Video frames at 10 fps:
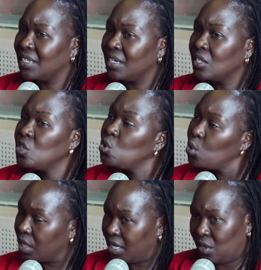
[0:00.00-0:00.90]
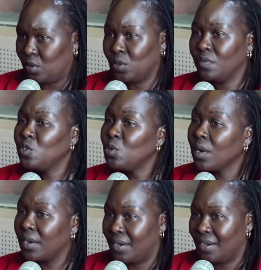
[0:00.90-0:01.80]
Yes. Two kilos of
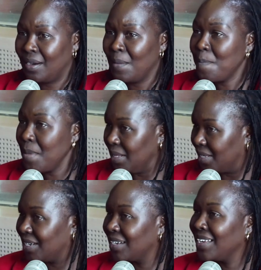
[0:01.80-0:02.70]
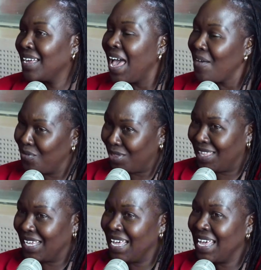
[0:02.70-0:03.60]
sugar, yes. milk,
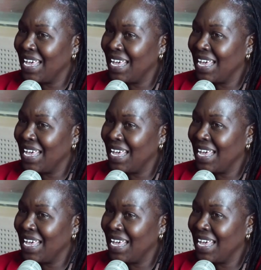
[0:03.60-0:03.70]
everything.